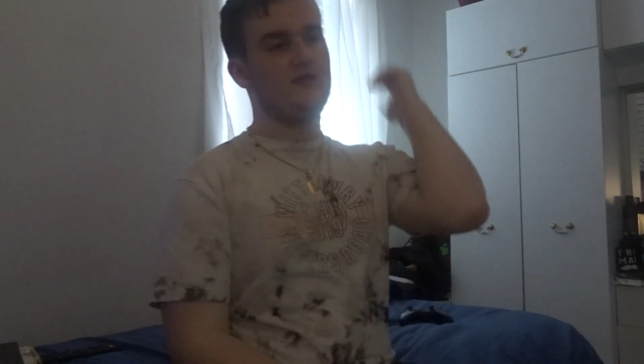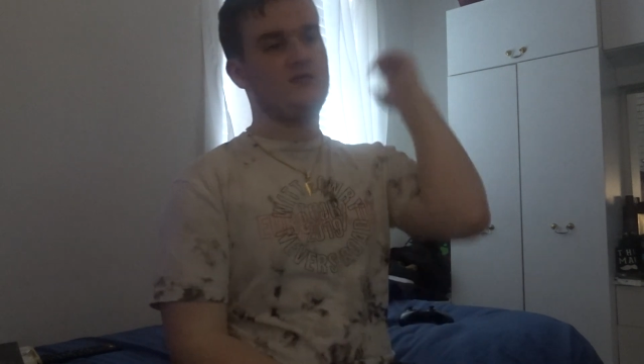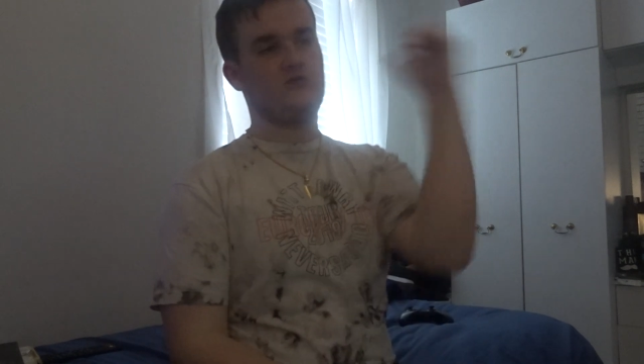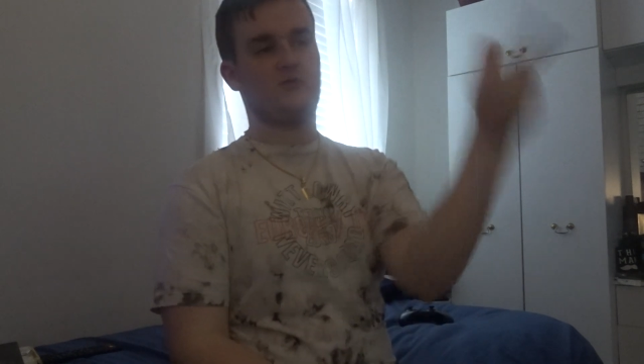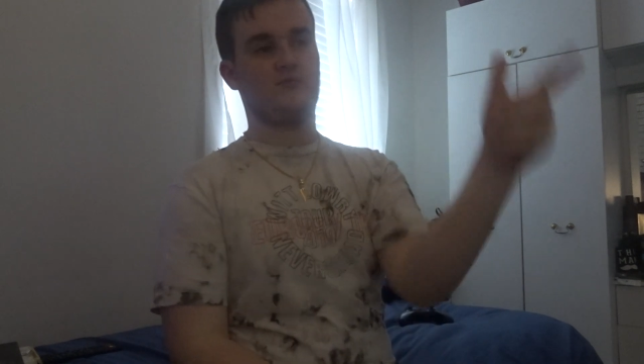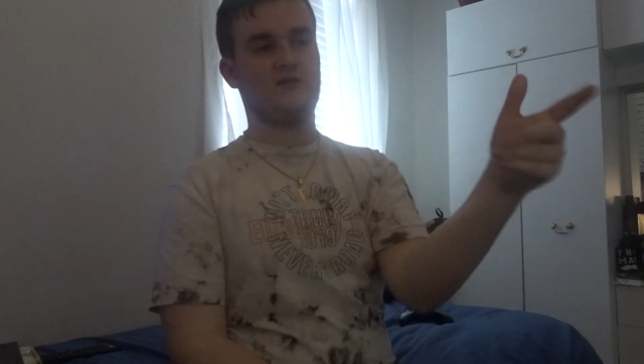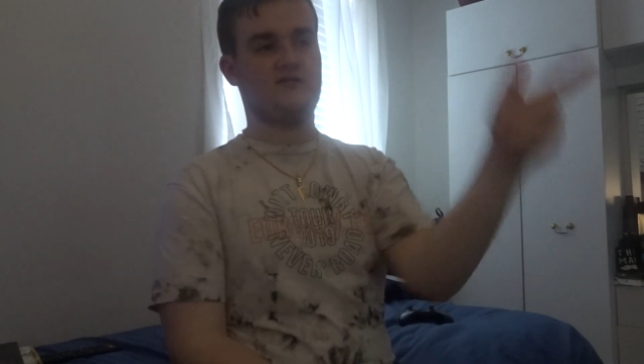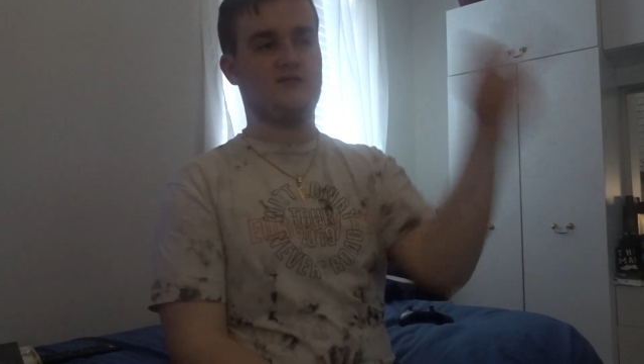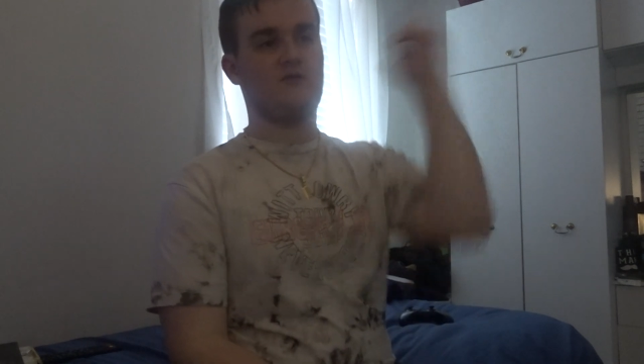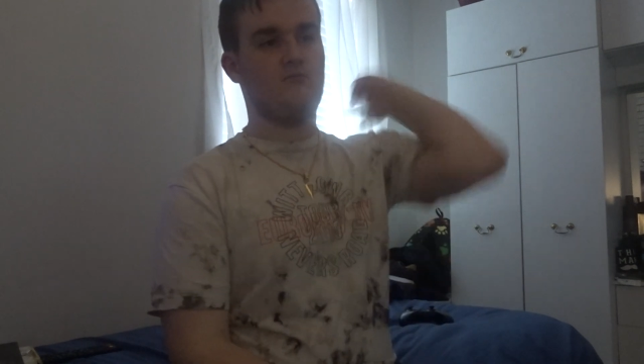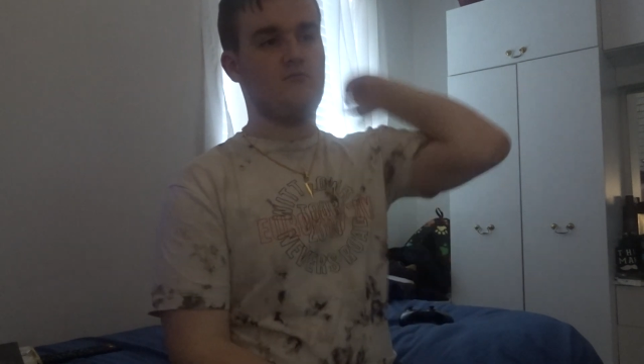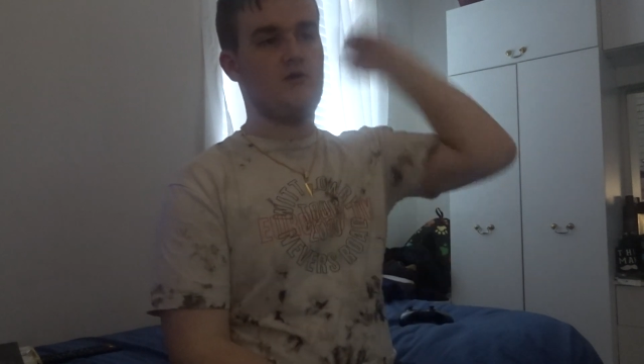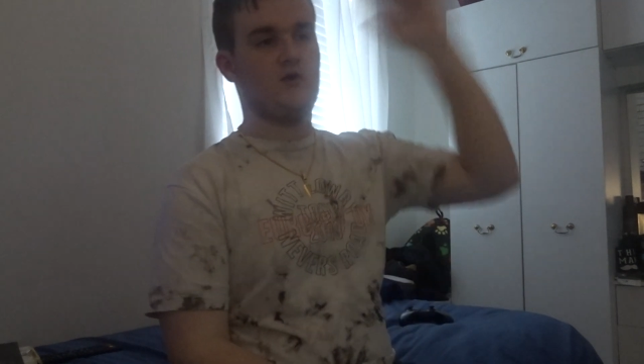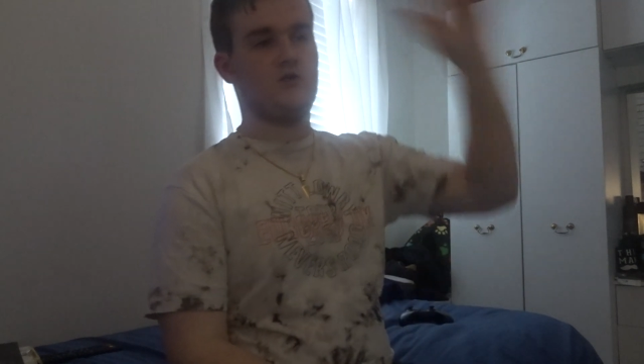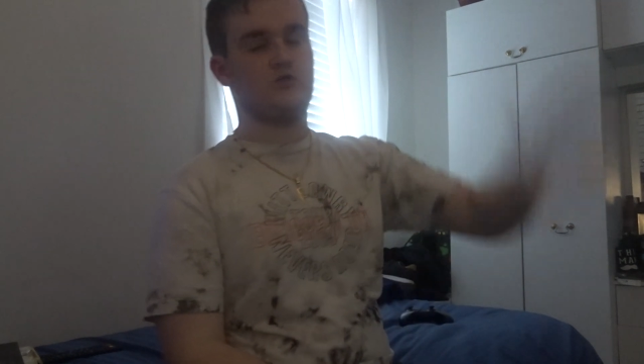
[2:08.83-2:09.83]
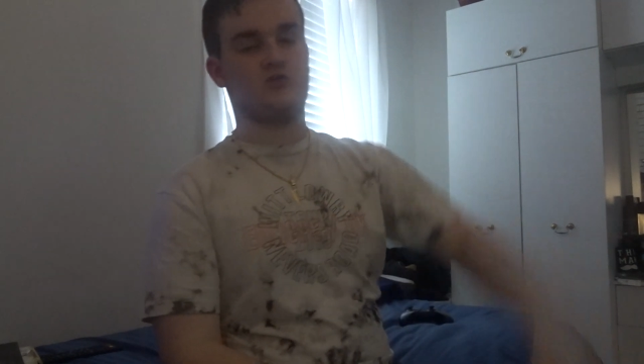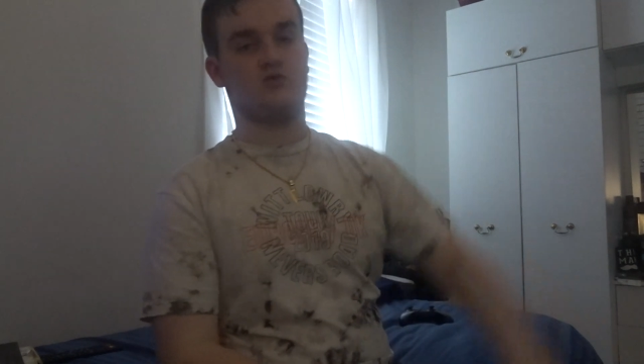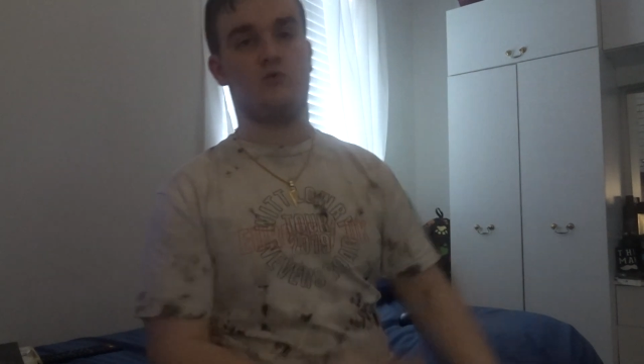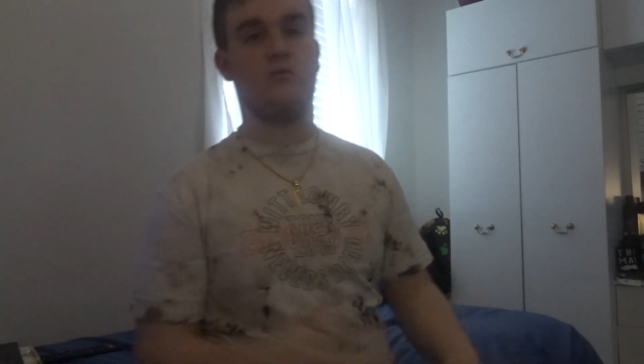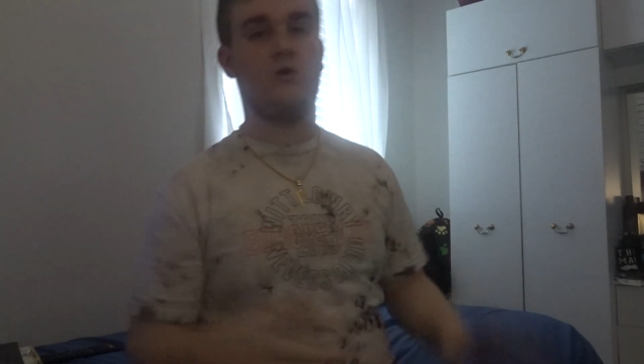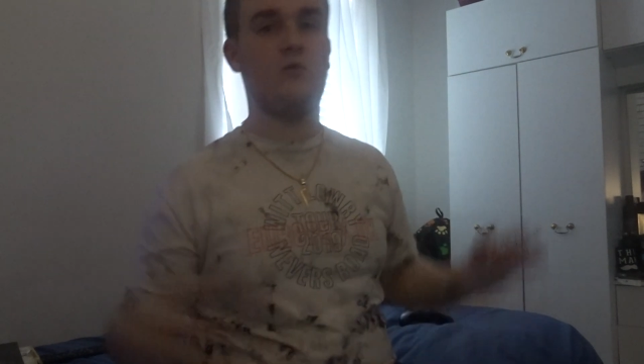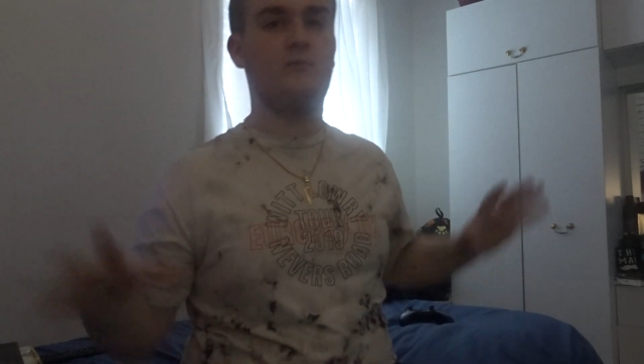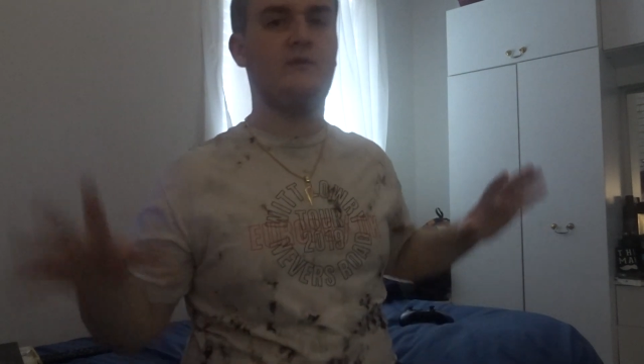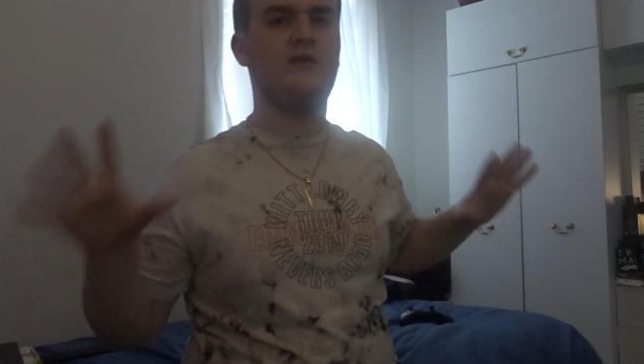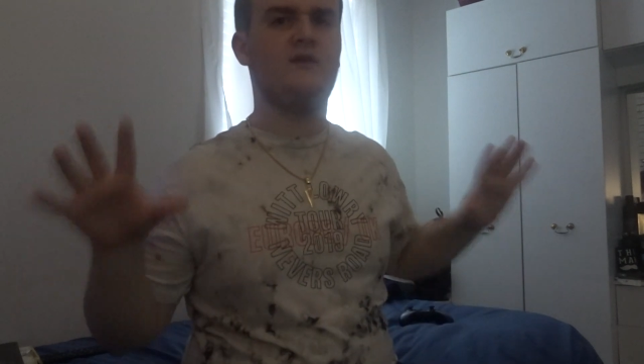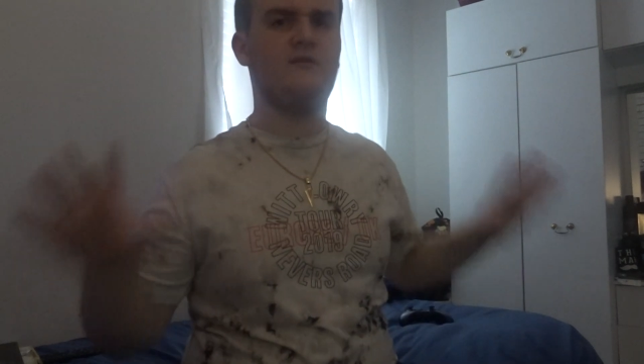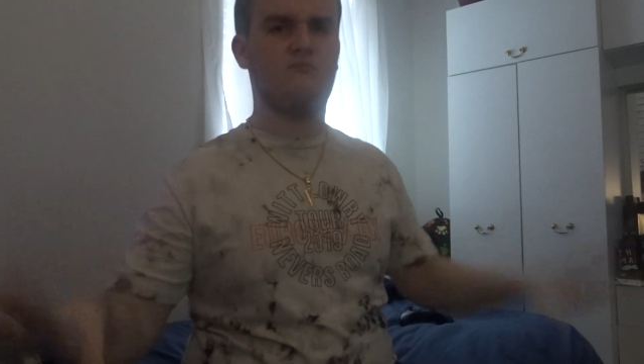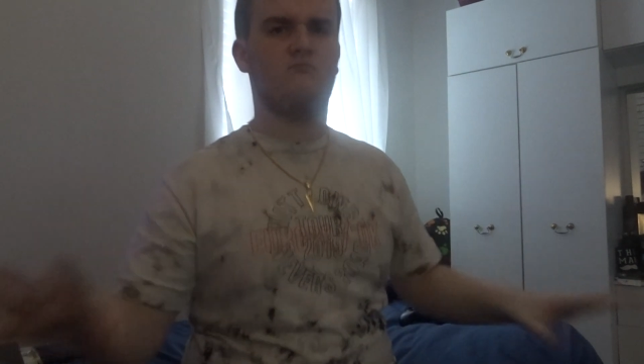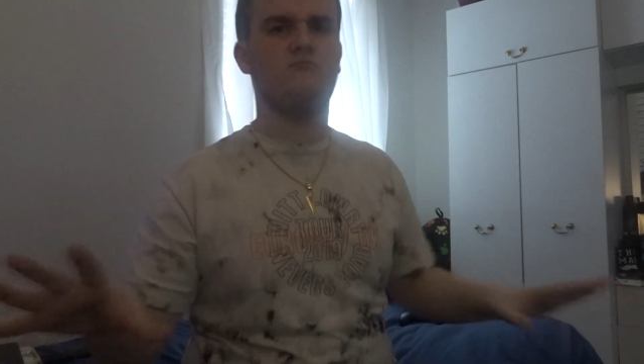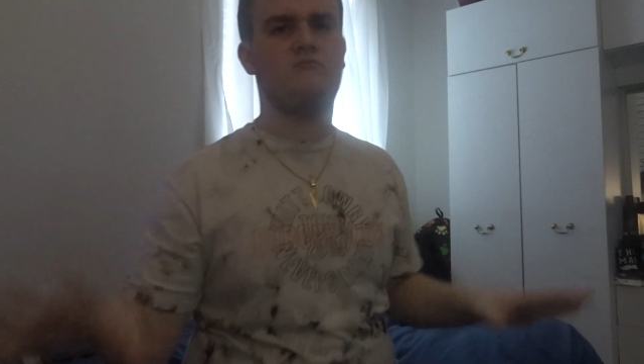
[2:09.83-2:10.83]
It's on my soundbar, so it will be